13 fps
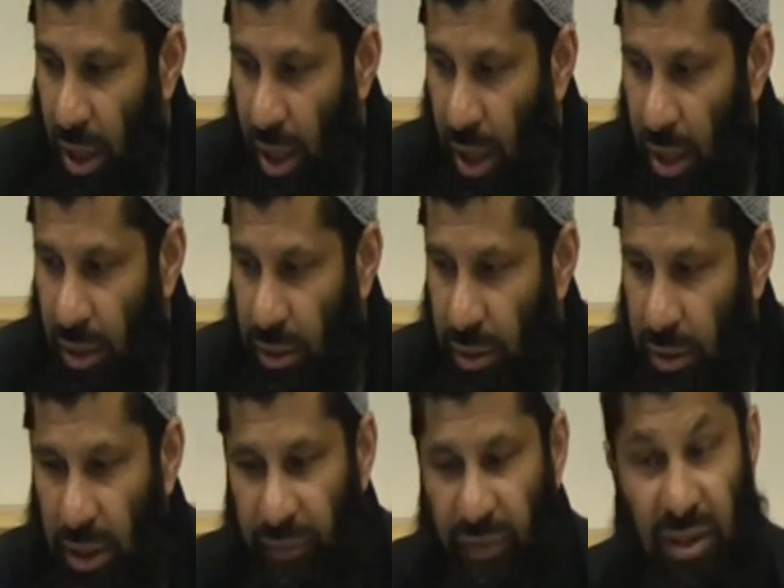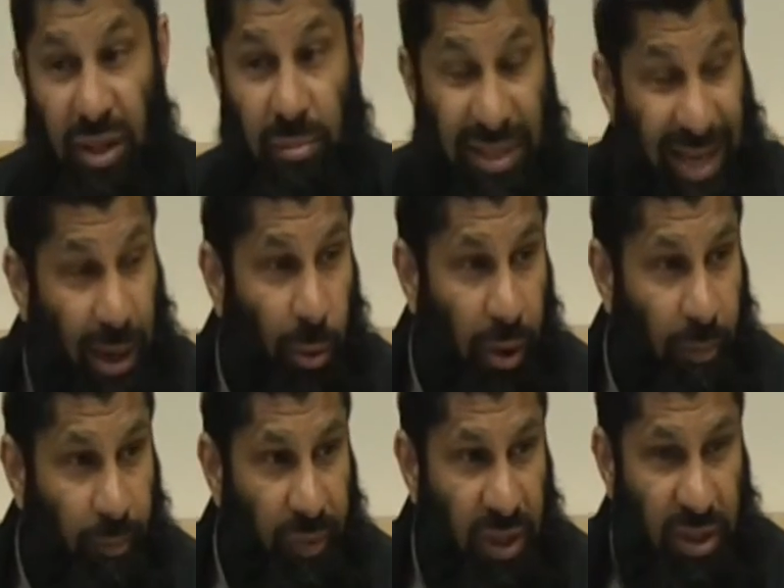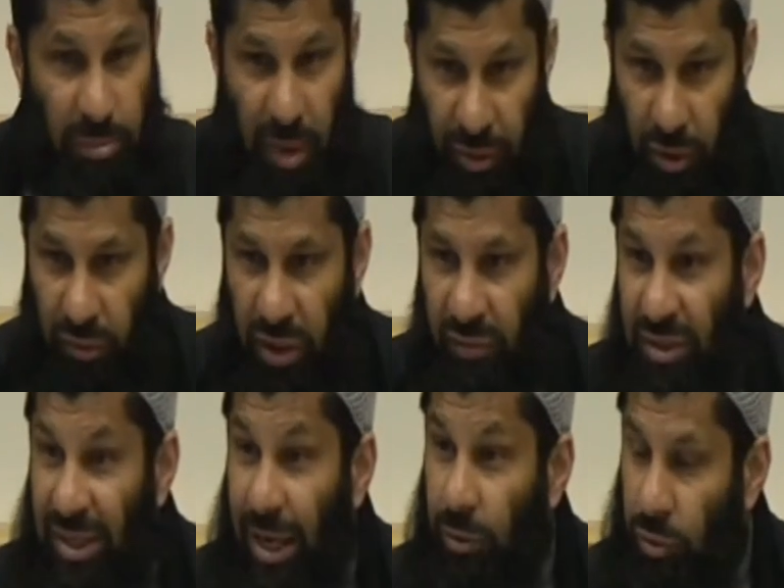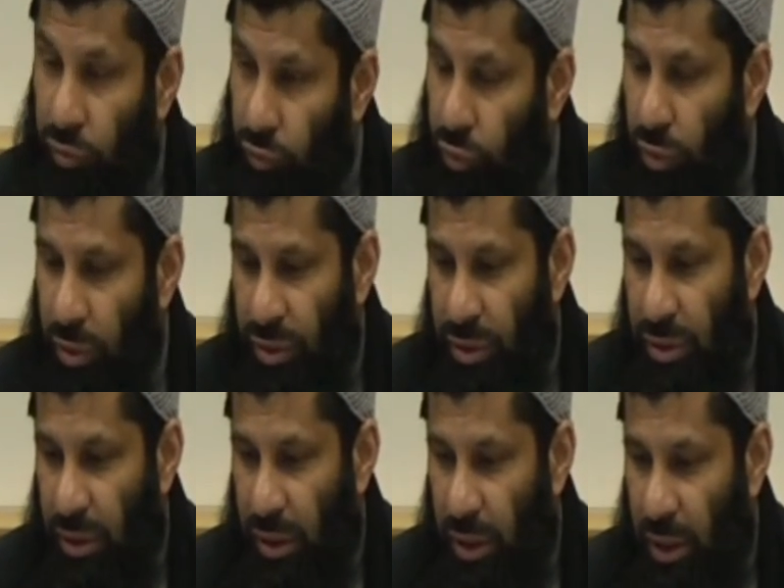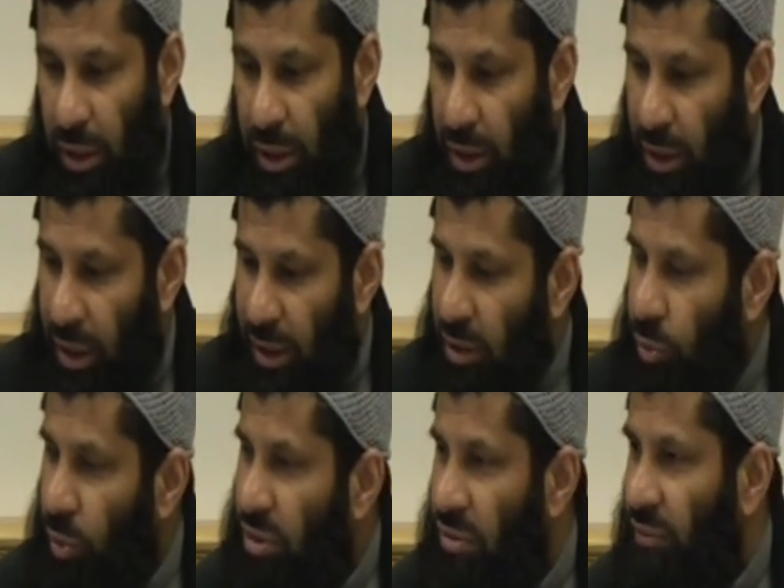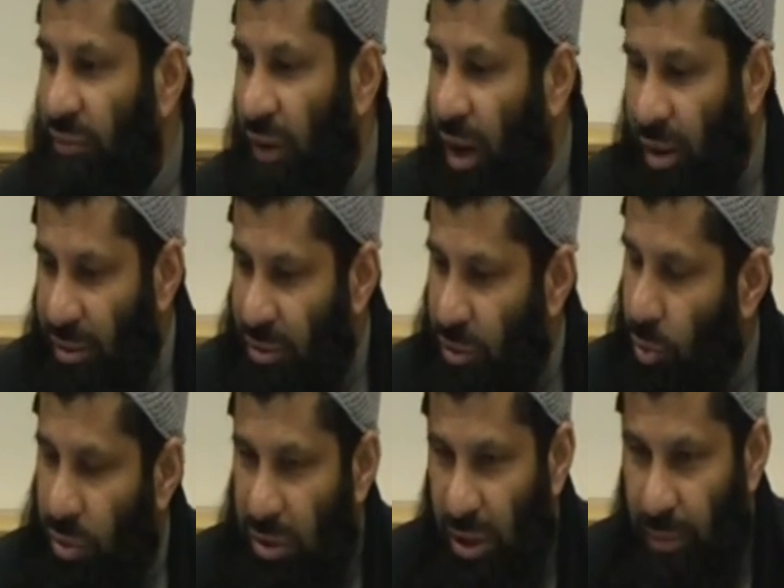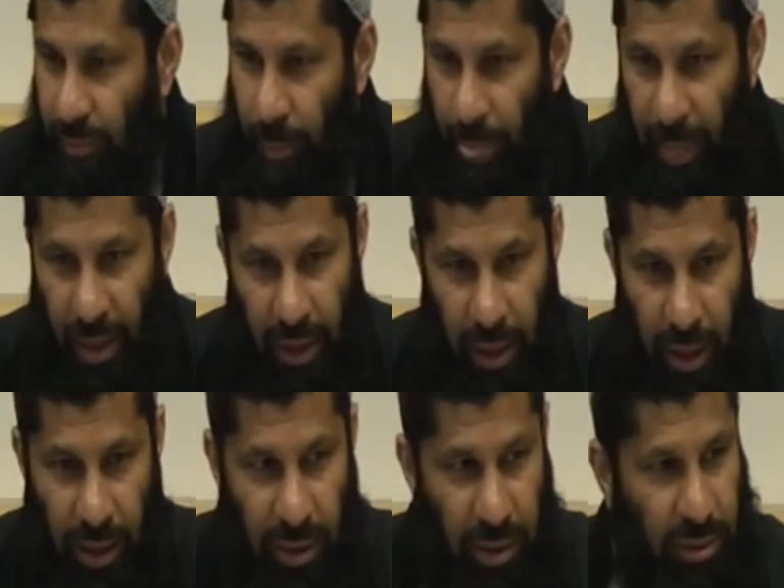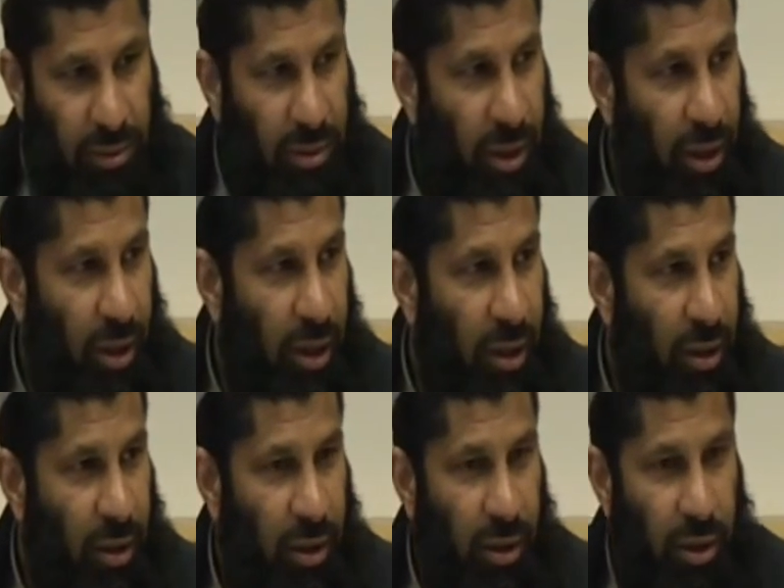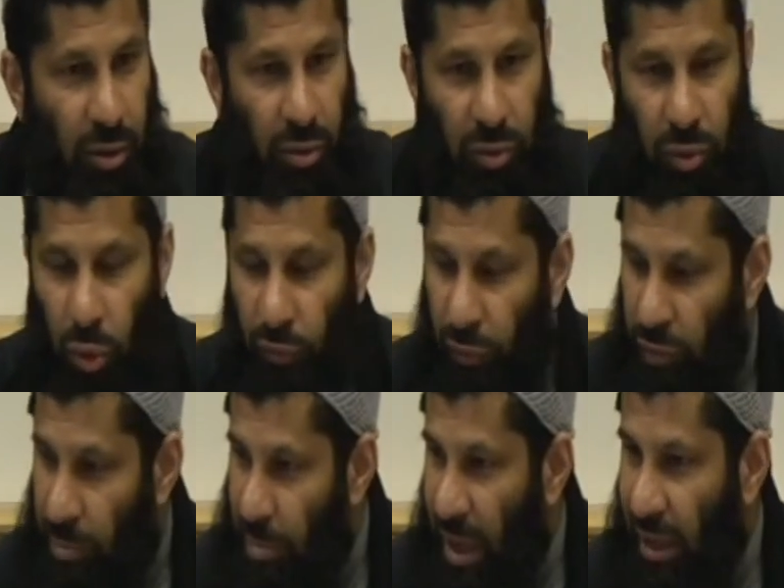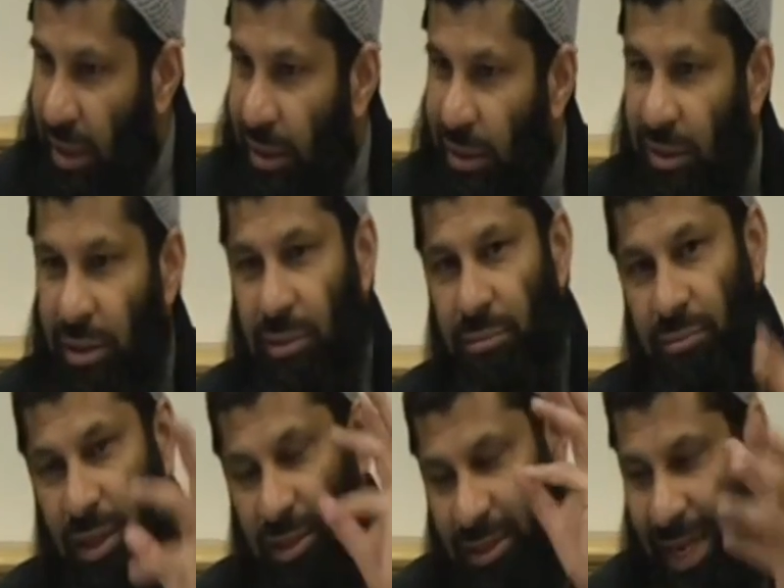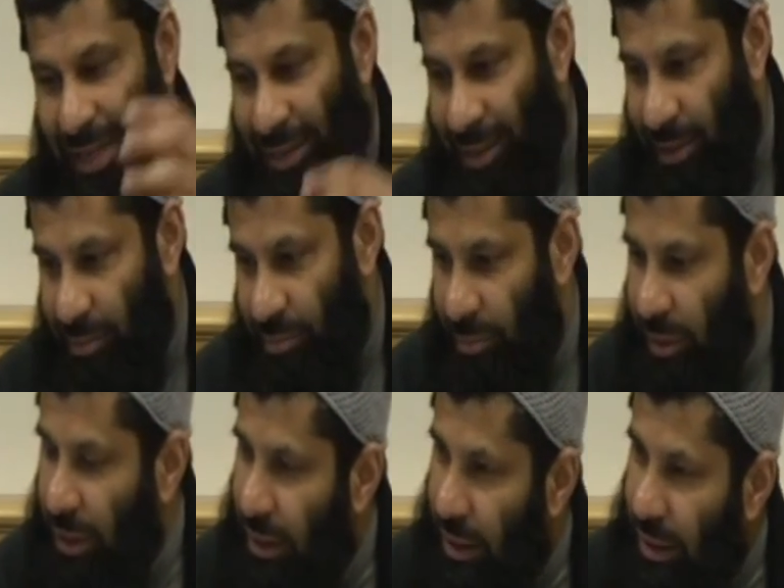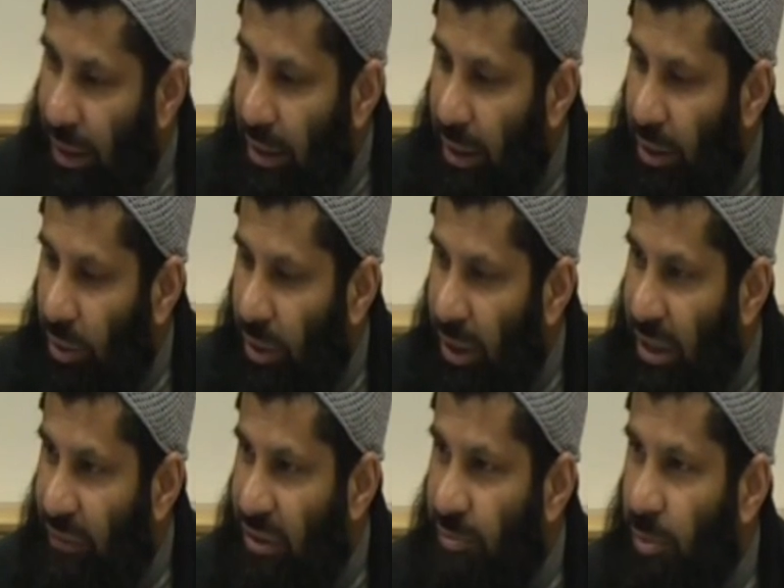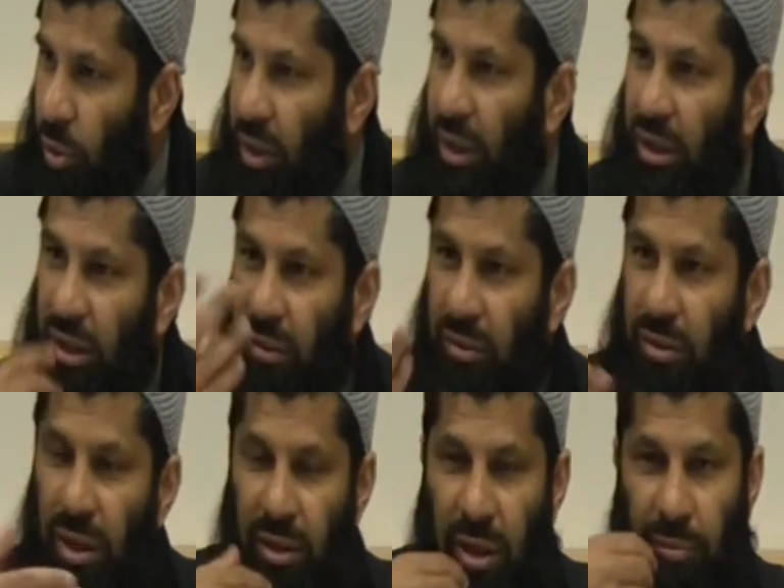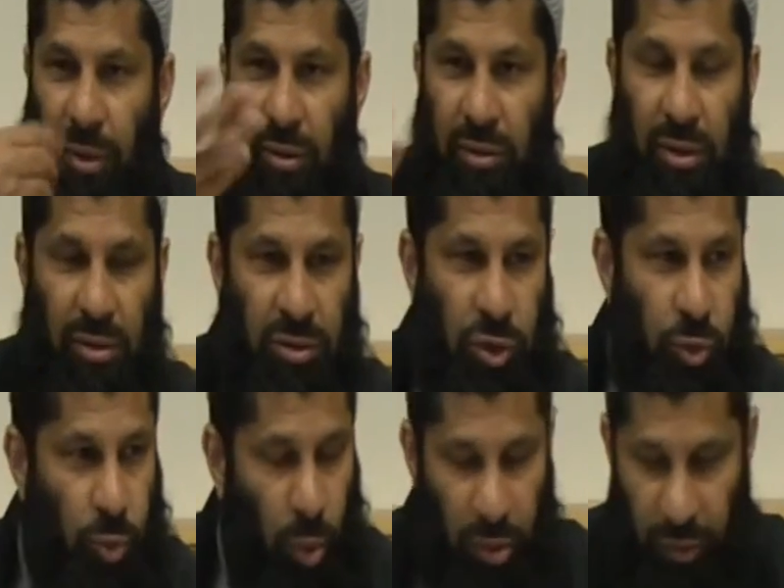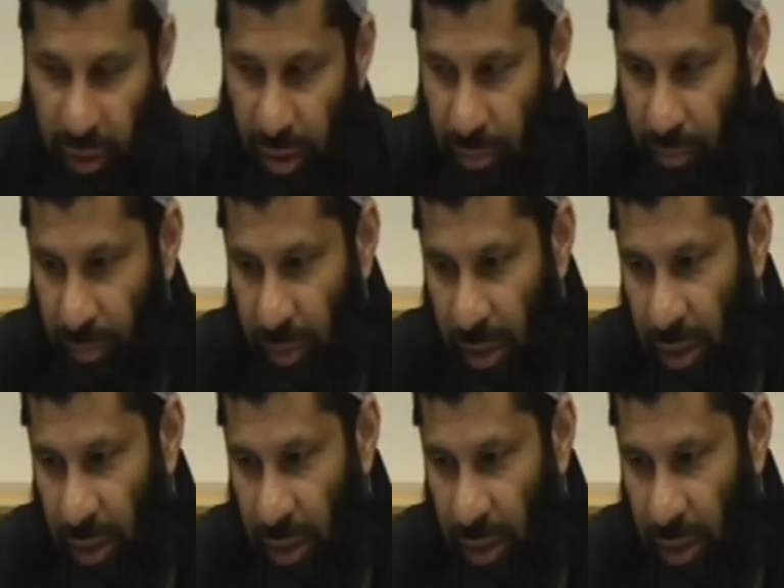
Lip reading: and giving them dawah, his method of giving dawah to the rulers. He was not violent towards them. He didn't call for rebellion. He didn't attack them. He never spoke ill and swore at them.